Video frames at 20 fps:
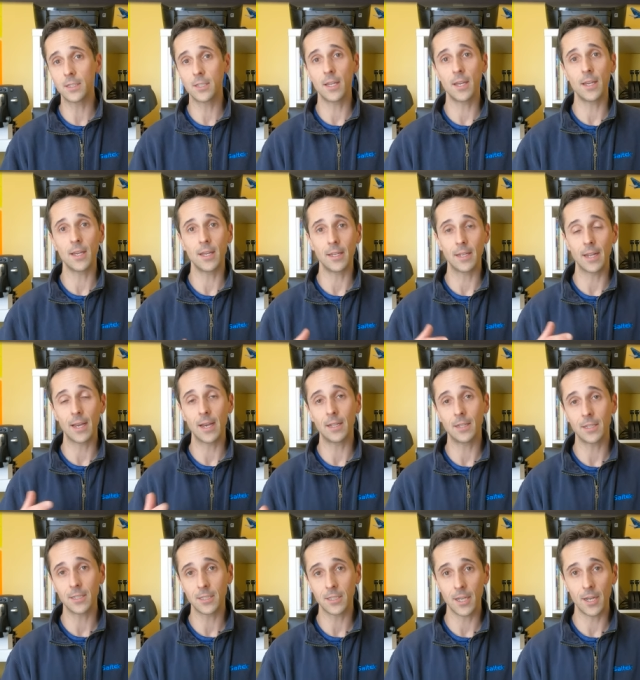say, an
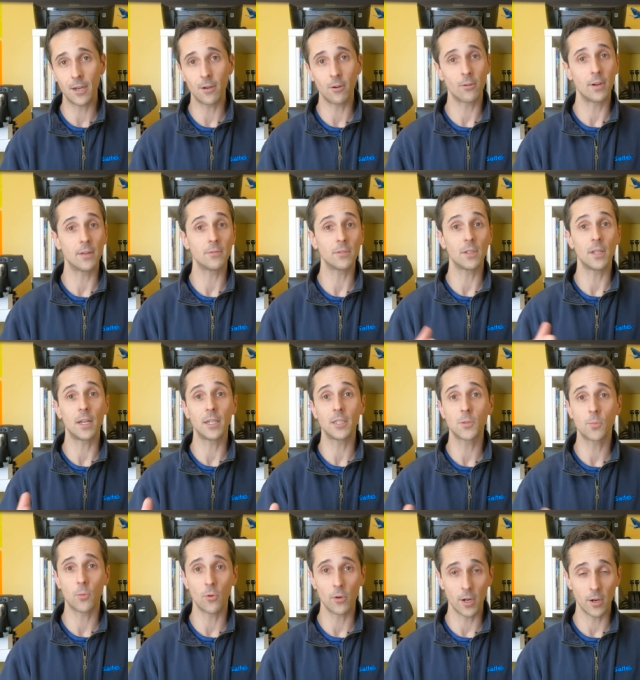LSA aircraft, a light
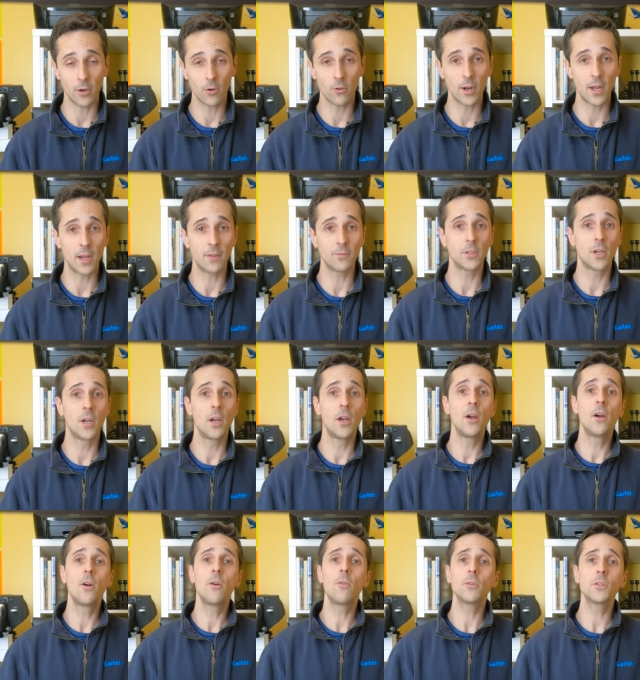sport aircraft,
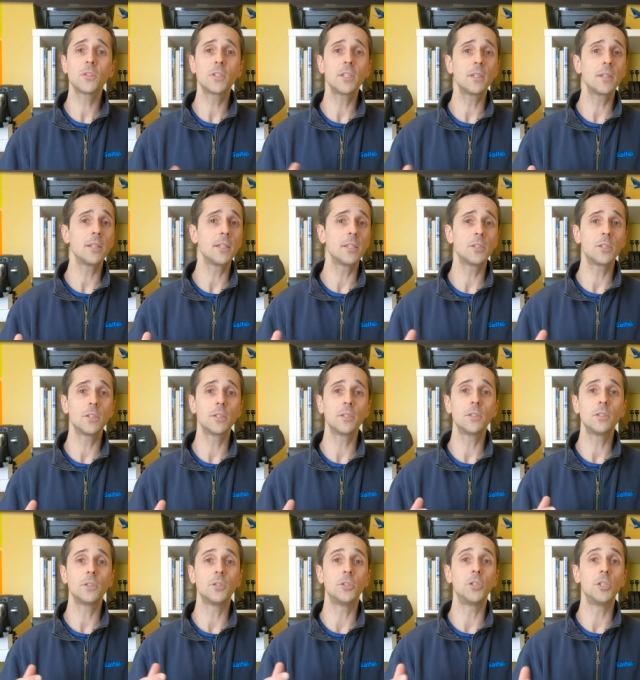or single
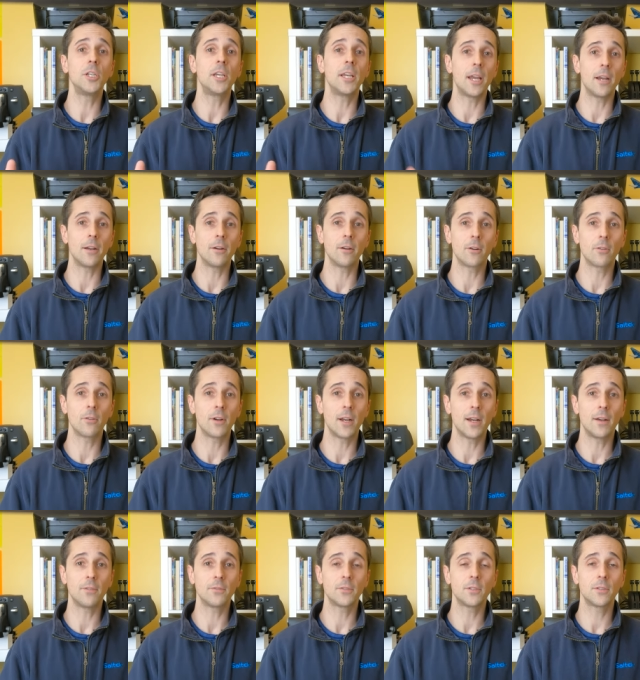engine GA
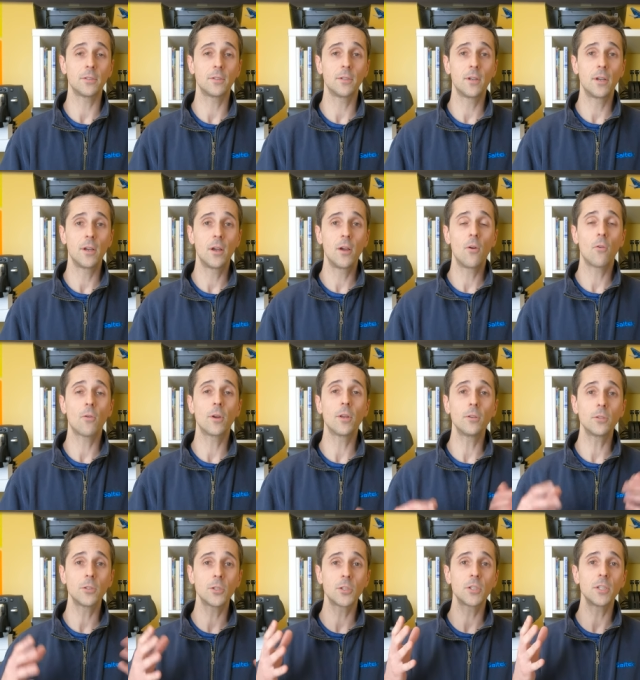aircraft, or
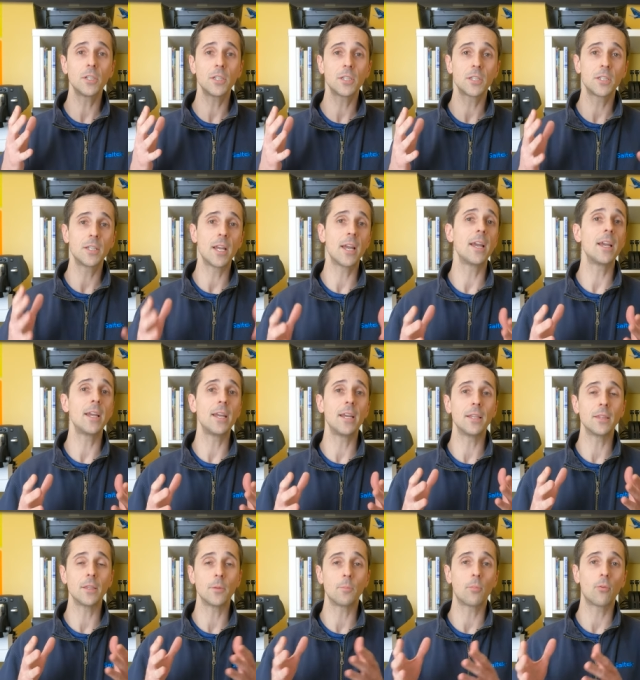you're just gonna stay
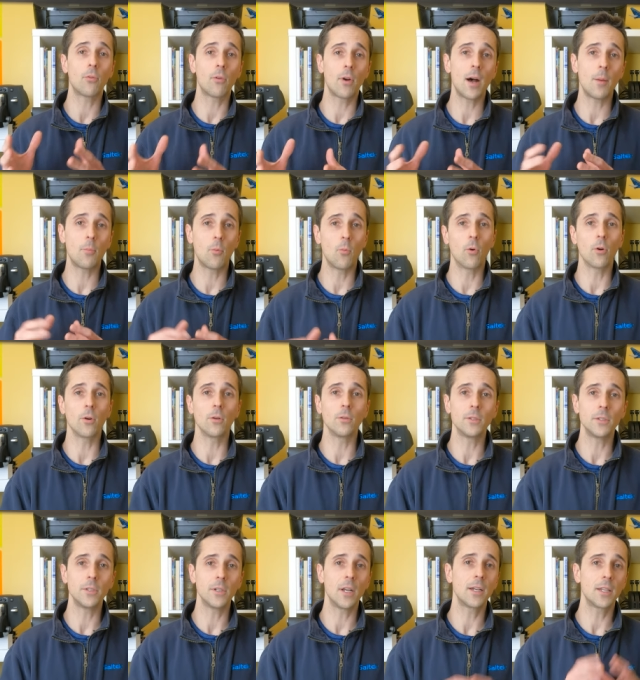in the prop
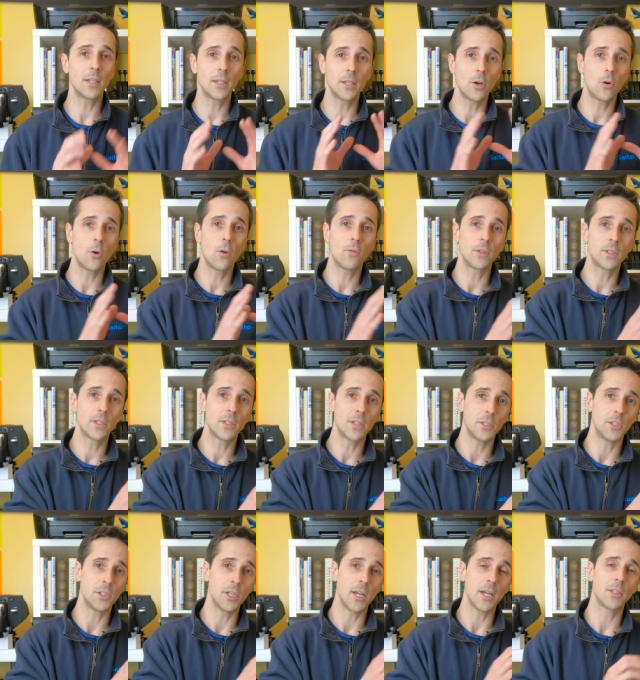world, you're not gonna go over to
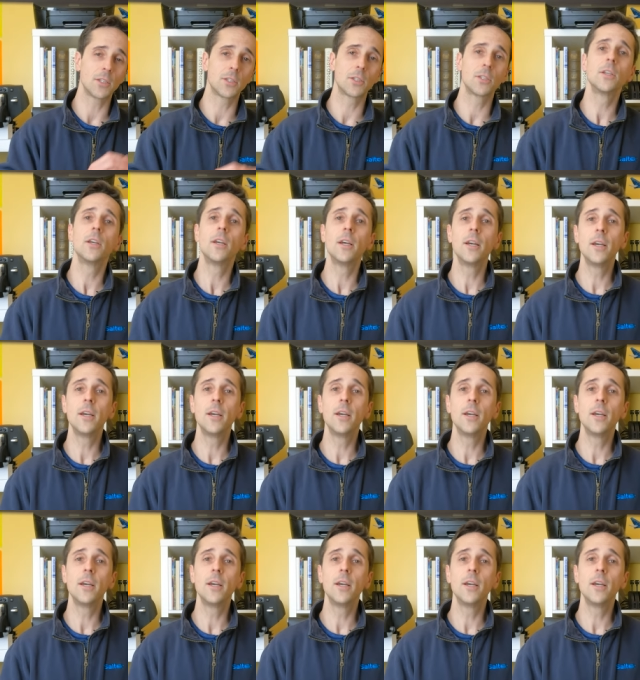the jets,